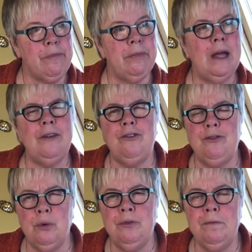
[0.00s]
That
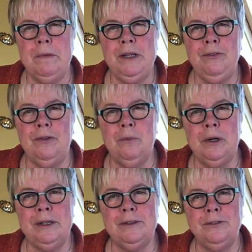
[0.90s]
sort of means it
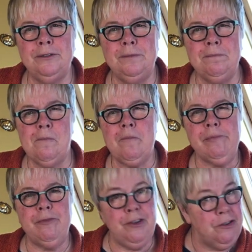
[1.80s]
works.
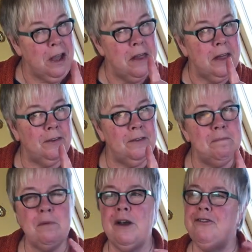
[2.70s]
Did you get that
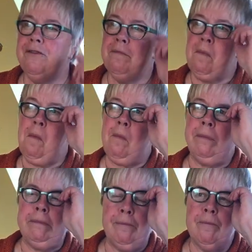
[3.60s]
impression?
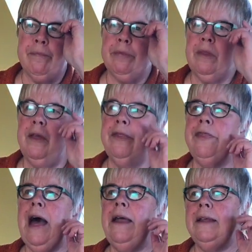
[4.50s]

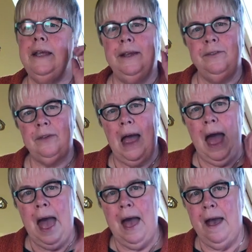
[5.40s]
That is
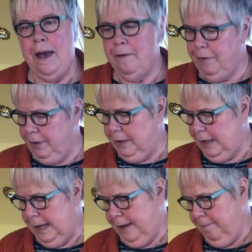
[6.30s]

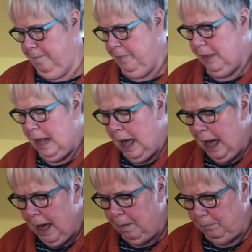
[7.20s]
heavenly.
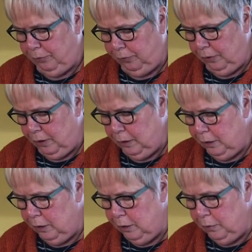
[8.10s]

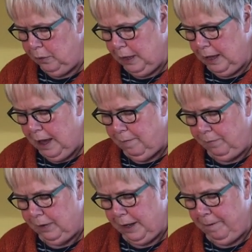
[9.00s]
Absolutely
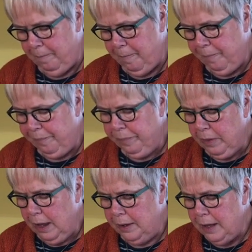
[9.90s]
heavenly.
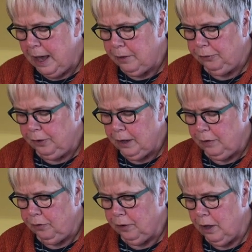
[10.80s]
And how's it
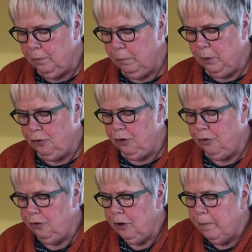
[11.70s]
going to cope with
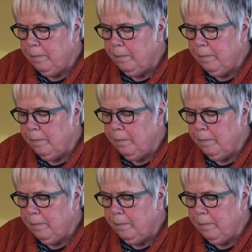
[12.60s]
ginger?